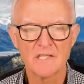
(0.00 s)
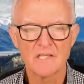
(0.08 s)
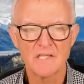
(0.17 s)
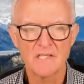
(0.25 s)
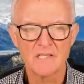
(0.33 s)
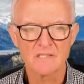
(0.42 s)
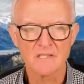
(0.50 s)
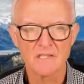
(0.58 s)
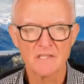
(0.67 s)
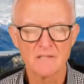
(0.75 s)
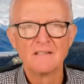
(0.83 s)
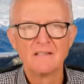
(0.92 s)

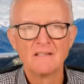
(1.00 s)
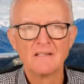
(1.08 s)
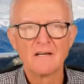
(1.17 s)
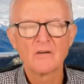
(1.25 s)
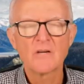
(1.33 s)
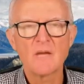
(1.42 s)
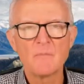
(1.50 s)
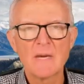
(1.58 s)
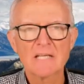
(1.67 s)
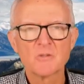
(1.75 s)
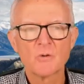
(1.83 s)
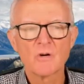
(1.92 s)
easily. Okay, back
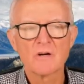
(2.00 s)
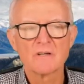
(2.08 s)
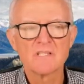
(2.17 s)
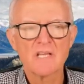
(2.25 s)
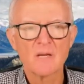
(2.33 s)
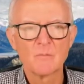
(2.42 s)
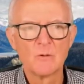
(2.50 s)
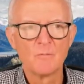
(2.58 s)
to our example.